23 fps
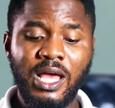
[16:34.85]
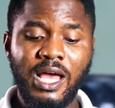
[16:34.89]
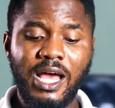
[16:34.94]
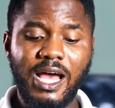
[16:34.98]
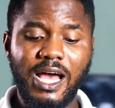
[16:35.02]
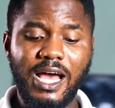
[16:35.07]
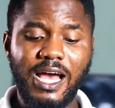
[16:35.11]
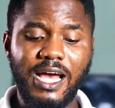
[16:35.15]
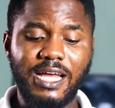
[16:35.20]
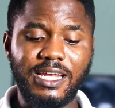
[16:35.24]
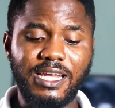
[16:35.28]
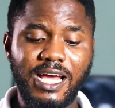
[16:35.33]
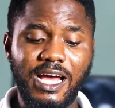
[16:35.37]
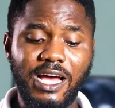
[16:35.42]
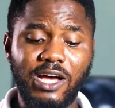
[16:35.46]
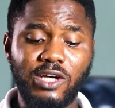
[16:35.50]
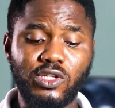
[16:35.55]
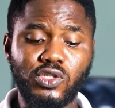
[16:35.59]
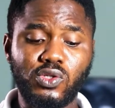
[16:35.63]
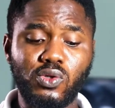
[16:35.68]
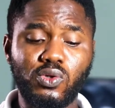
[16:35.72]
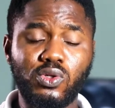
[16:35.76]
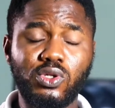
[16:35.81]
and
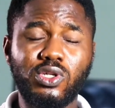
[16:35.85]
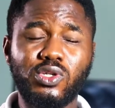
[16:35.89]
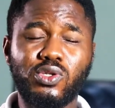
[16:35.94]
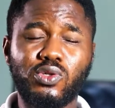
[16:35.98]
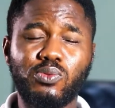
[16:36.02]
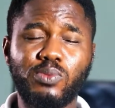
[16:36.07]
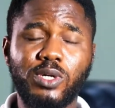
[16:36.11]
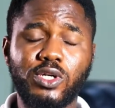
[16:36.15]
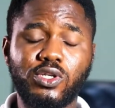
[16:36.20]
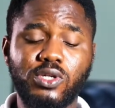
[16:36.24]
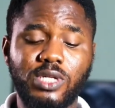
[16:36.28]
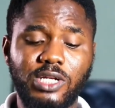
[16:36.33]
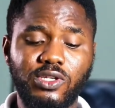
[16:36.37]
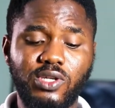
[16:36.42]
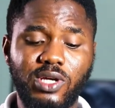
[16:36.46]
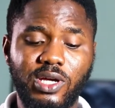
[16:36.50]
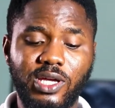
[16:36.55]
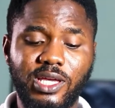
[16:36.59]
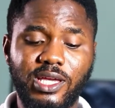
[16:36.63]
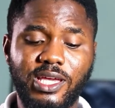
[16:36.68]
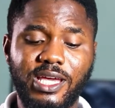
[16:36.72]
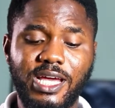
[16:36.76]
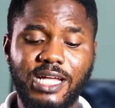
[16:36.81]
so you need to make sure that you're
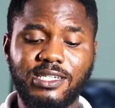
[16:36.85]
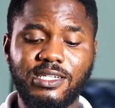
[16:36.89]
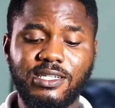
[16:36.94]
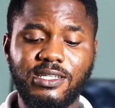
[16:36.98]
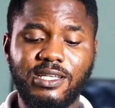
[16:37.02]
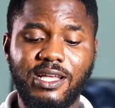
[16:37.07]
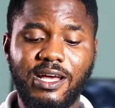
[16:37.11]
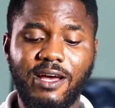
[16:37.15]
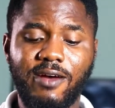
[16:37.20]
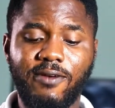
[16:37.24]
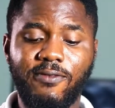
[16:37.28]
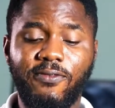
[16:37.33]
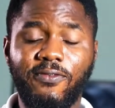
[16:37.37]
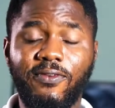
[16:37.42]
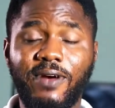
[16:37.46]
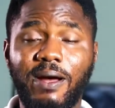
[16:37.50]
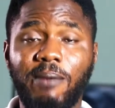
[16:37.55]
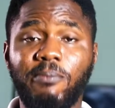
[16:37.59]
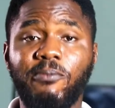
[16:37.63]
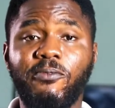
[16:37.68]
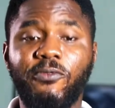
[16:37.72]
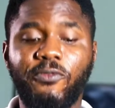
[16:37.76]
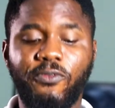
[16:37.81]
getting a
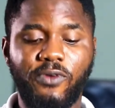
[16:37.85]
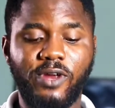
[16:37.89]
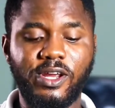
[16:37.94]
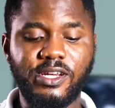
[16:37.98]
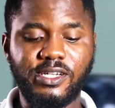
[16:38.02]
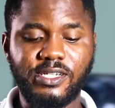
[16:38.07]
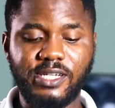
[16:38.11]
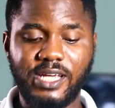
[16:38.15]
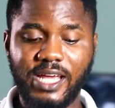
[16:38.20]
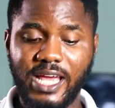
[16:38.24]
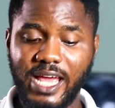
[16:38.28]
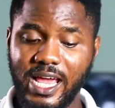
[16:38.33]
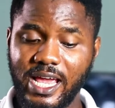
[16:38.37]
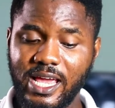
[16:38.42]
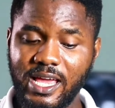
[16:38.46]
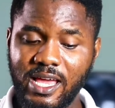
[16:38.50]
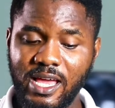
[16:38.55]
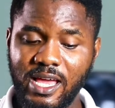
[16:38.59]
farm fresh egg,